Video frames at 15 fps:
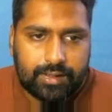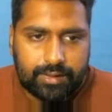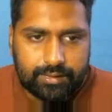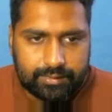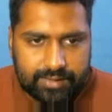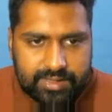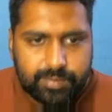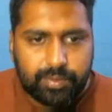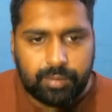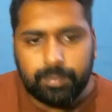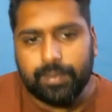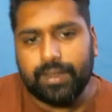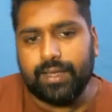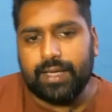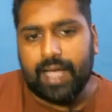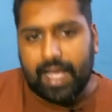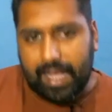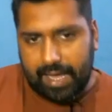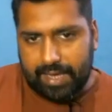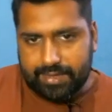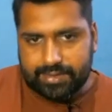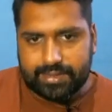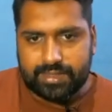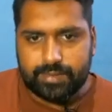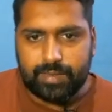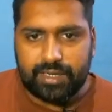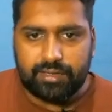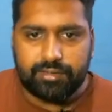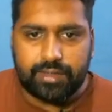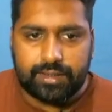This property has this
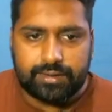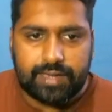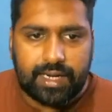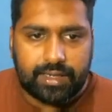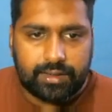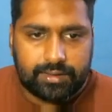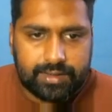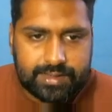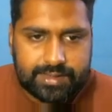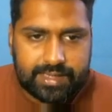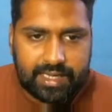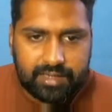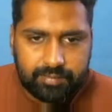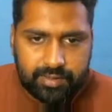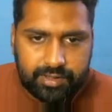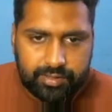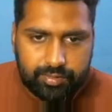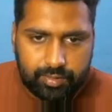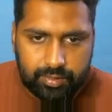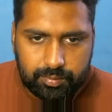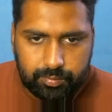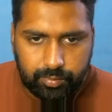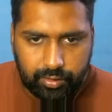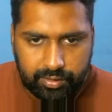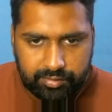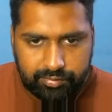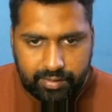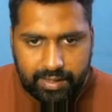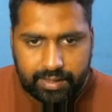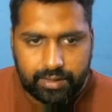benefit that this can be
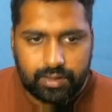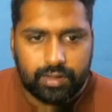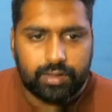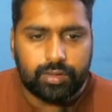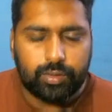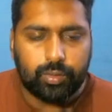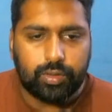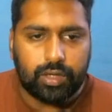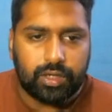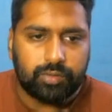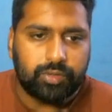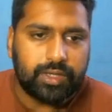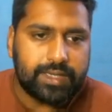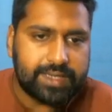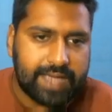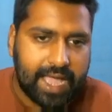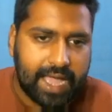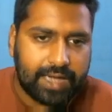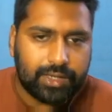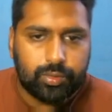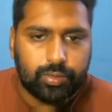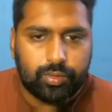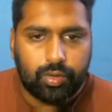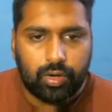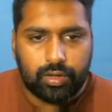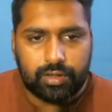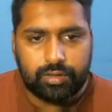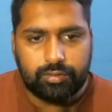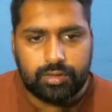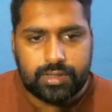modified to convert tan to cot
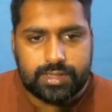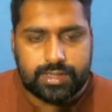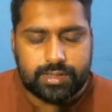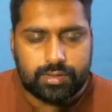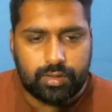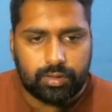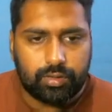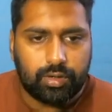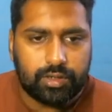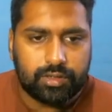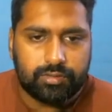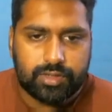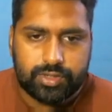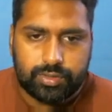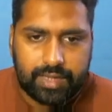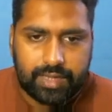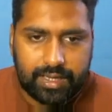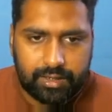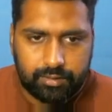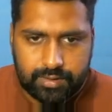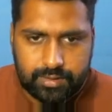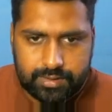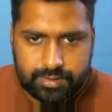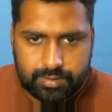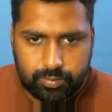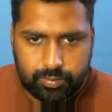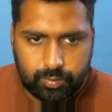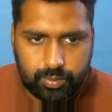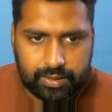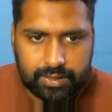inverse or cot inverse to tan inverse.
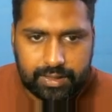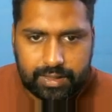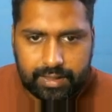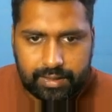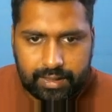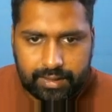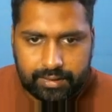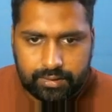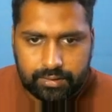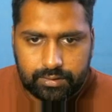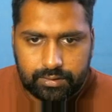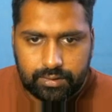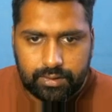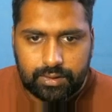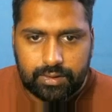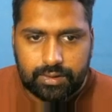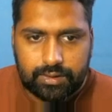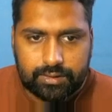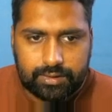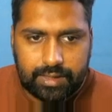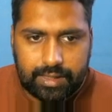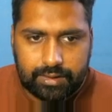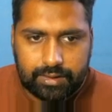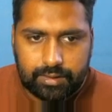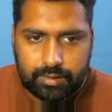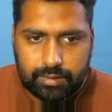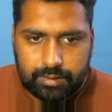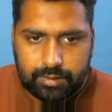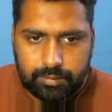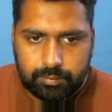What can I write? That
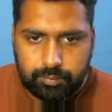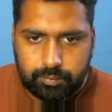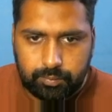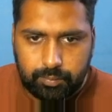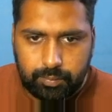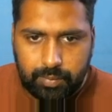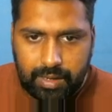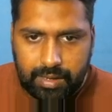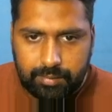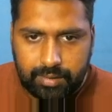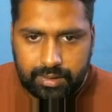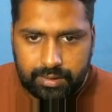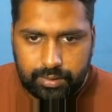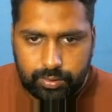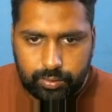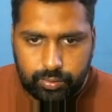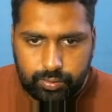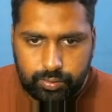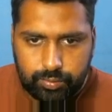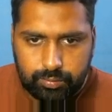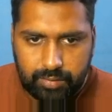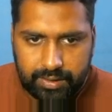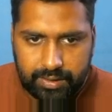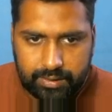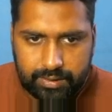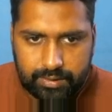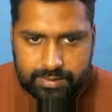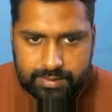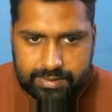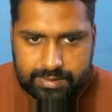pi by 2
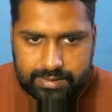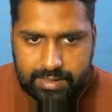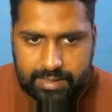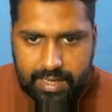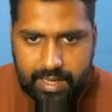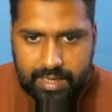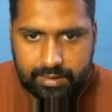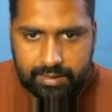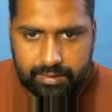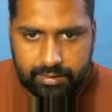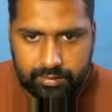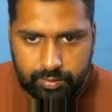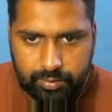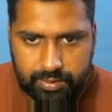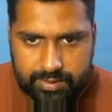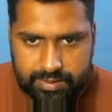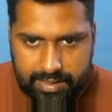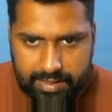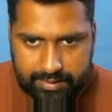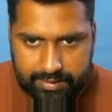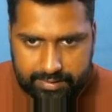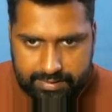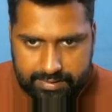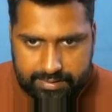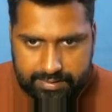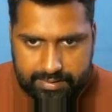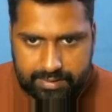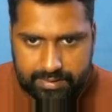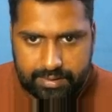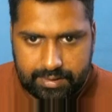minus tan inverse
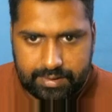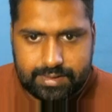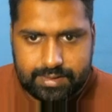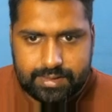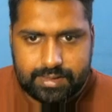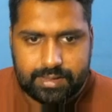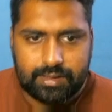x is